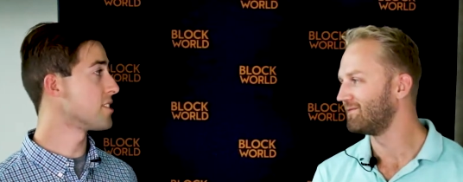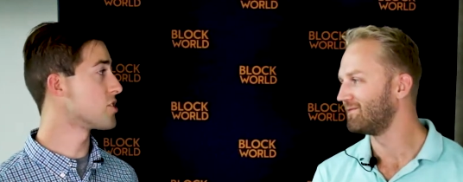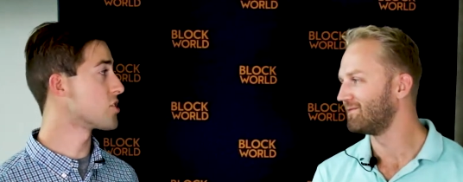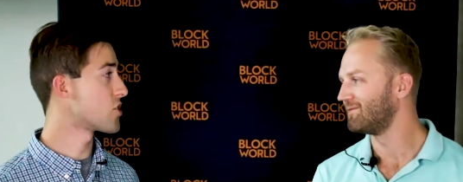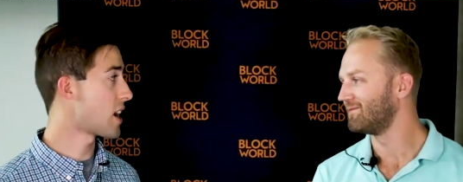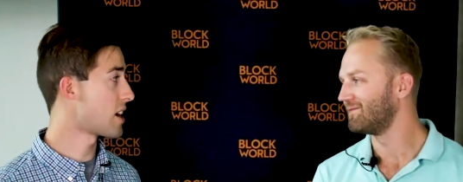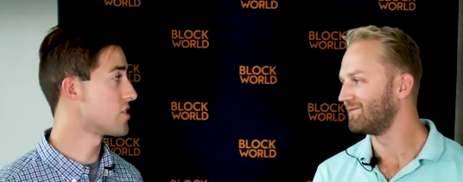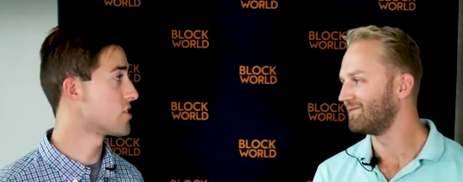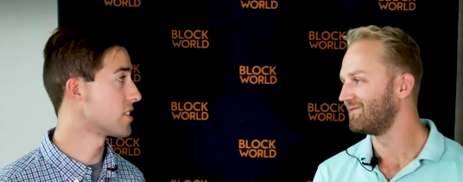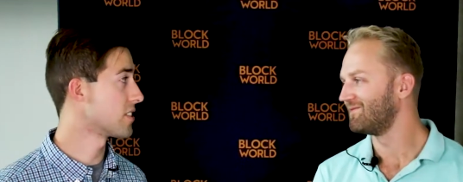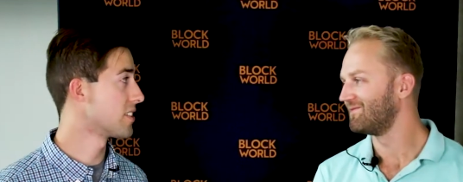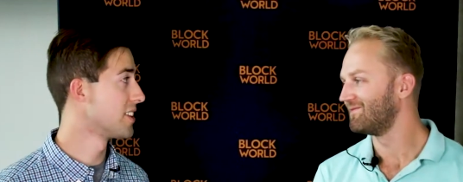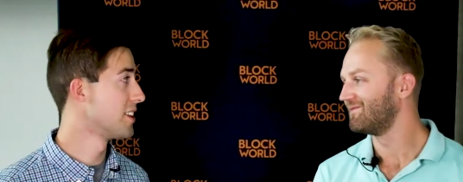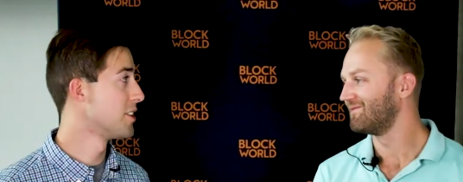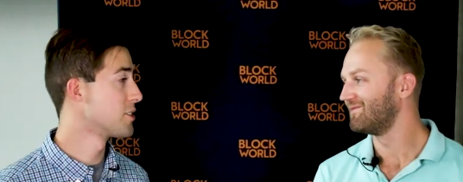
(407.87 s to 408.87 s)
Speaker 1: and
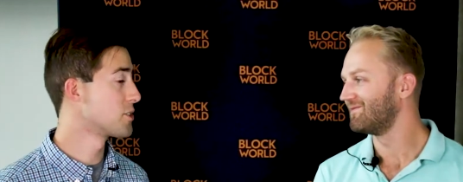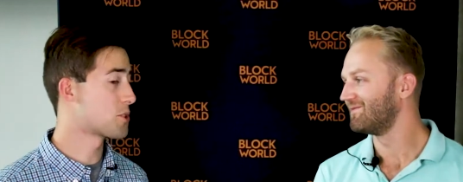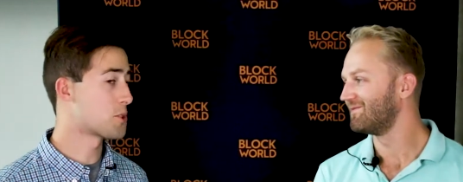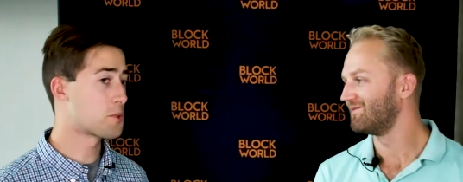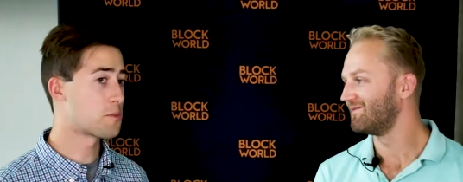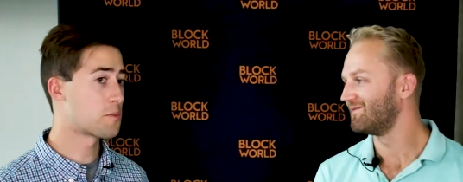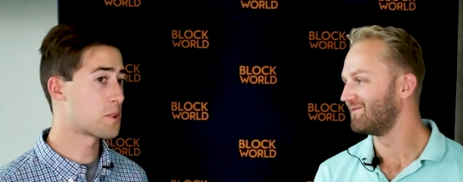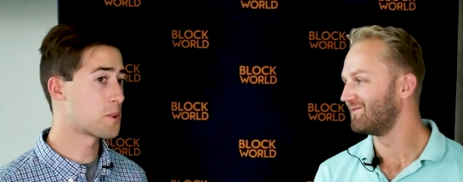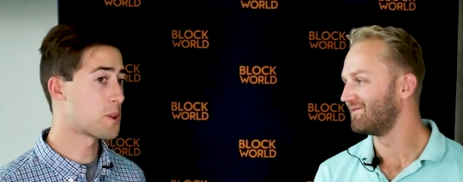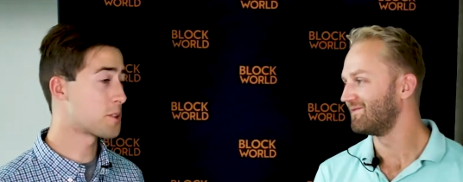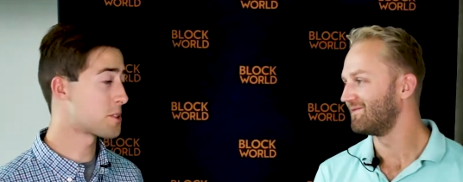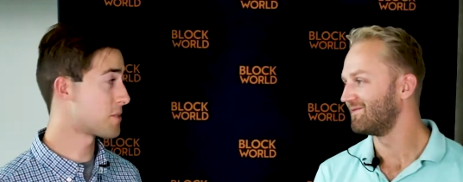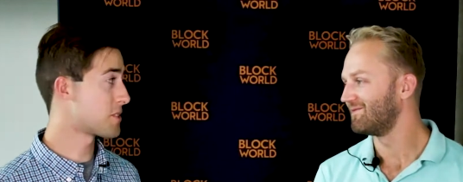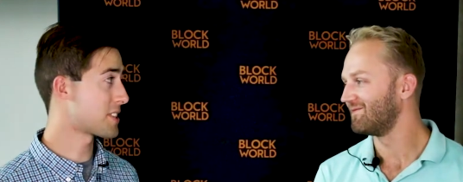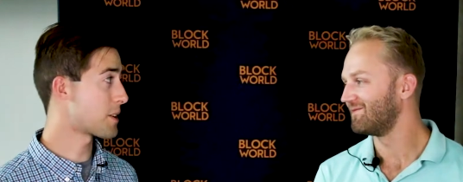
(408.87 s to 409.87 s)
strategy. So for
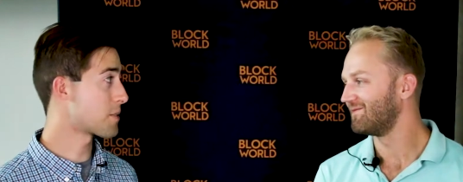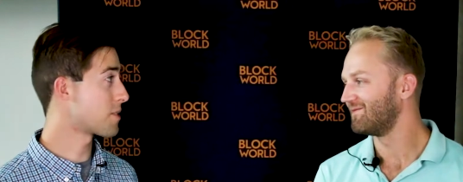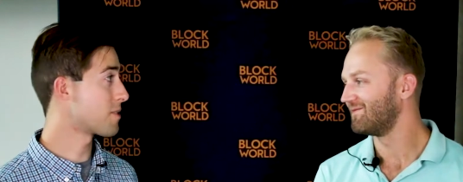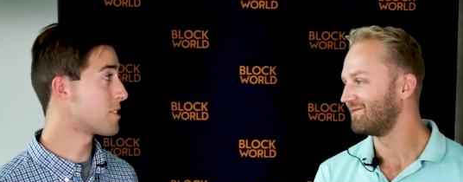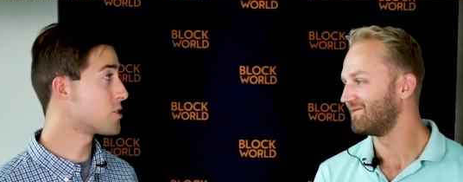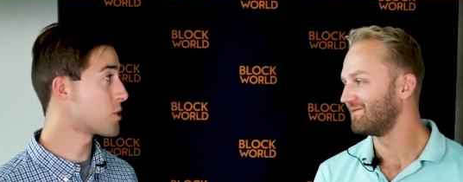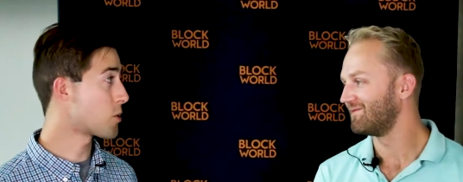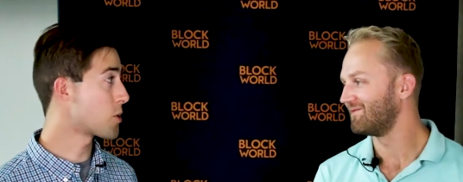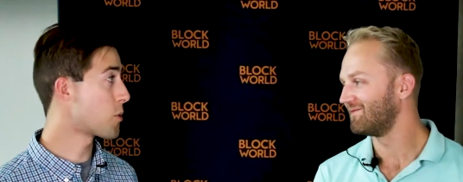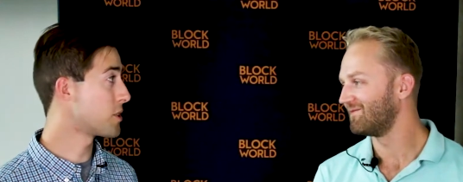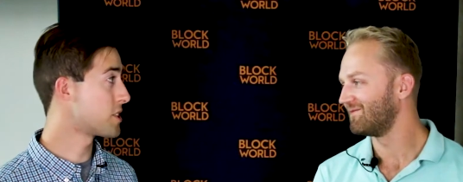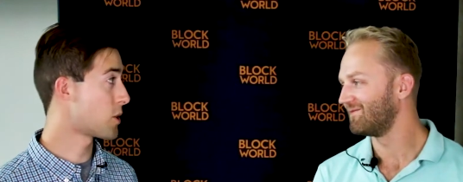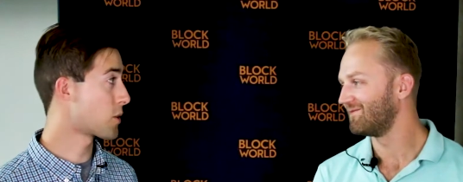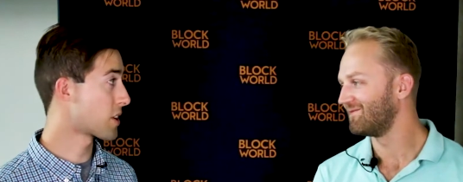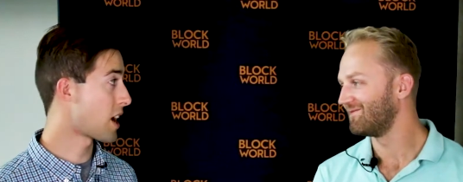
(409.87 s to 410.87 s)
those of us out there that don't know
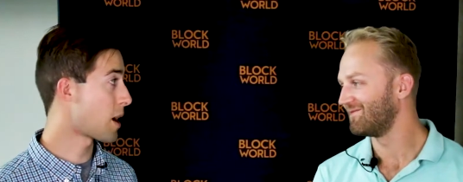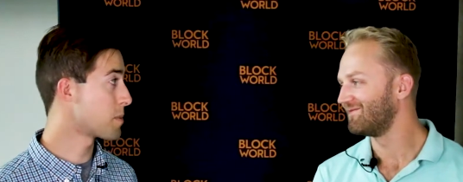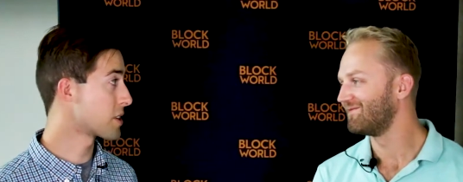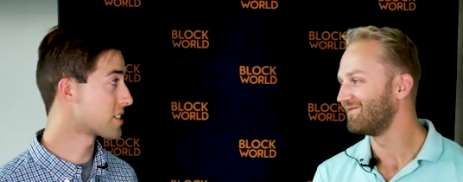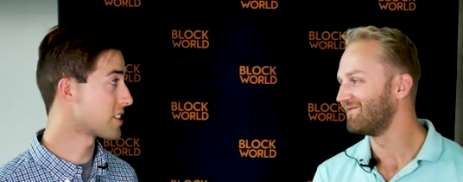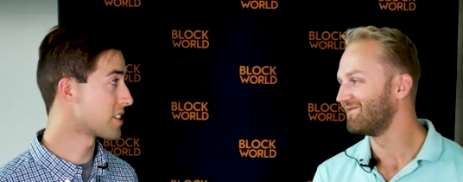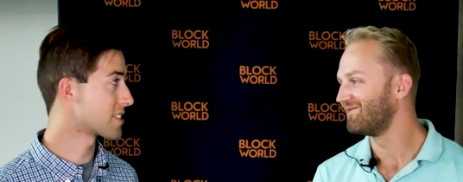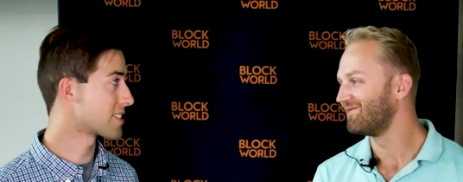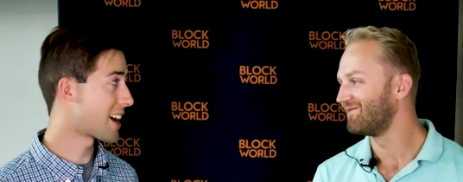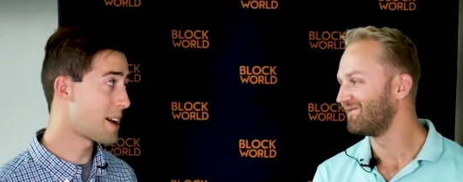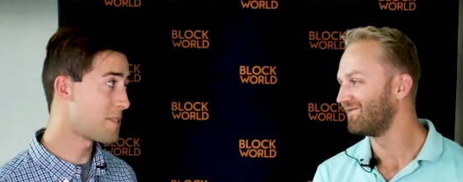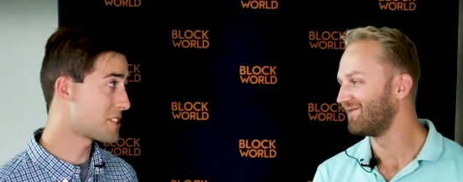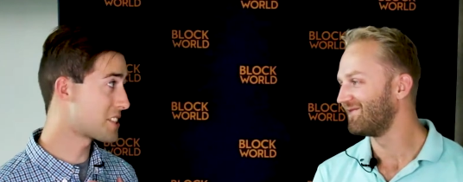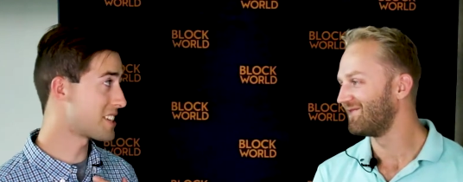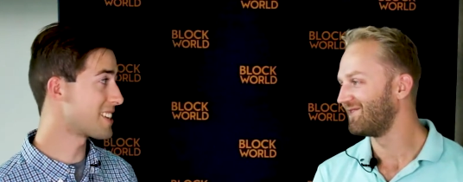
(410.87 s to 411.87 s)
what tokenomics is,
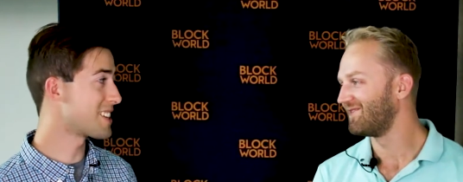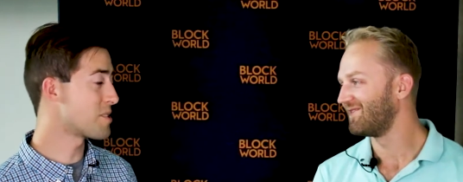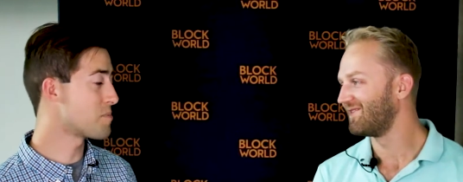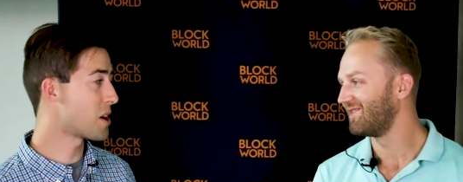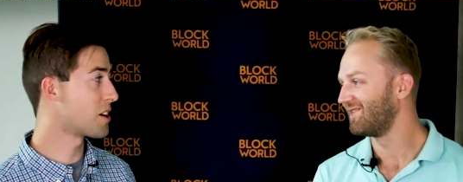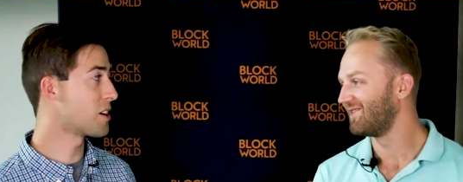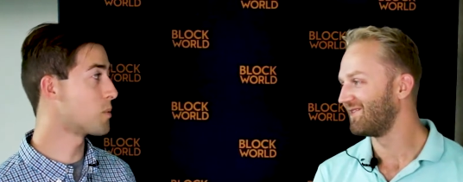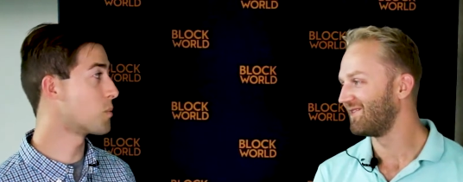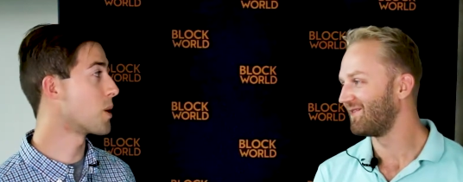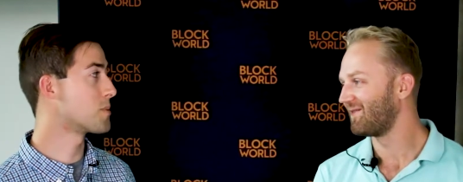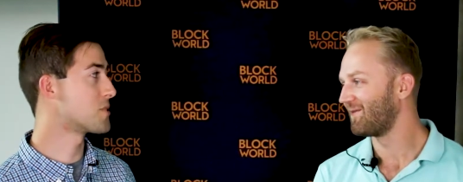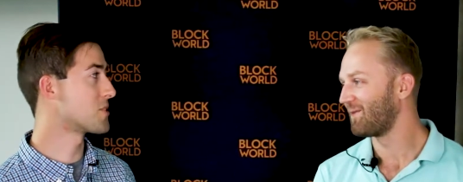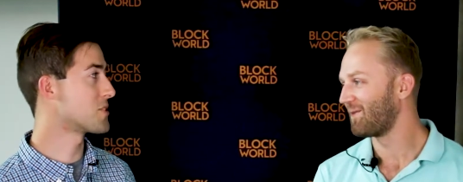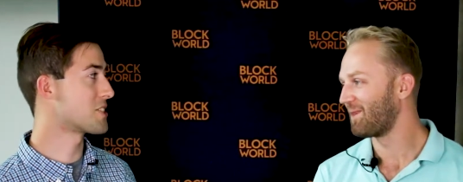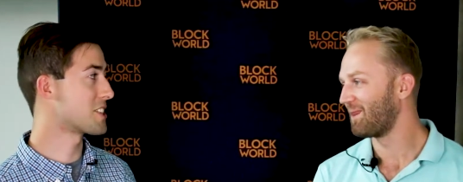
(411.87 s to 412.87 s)
I haven't seen it in
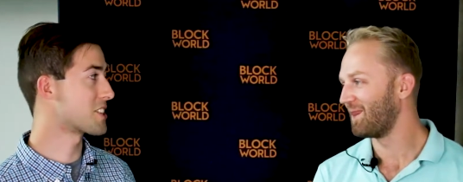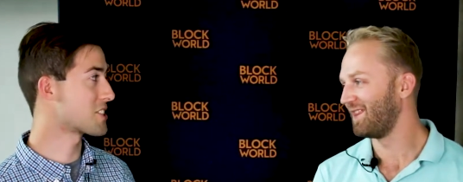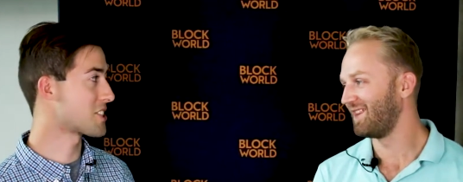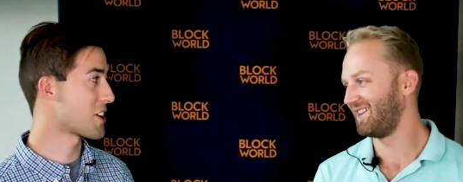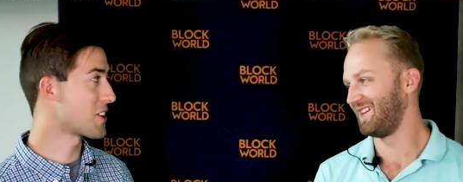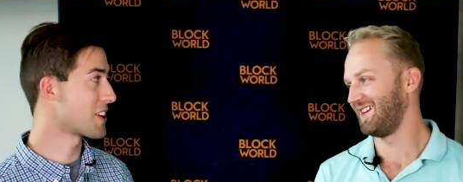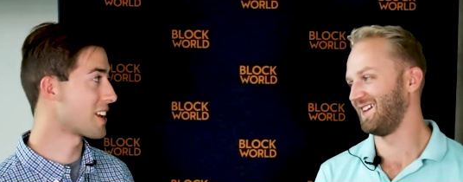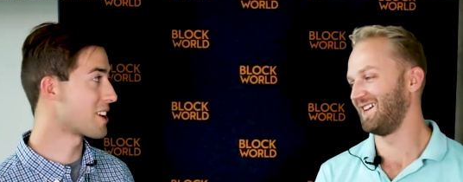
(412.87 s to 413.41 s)
Merriam-Webster's dictionary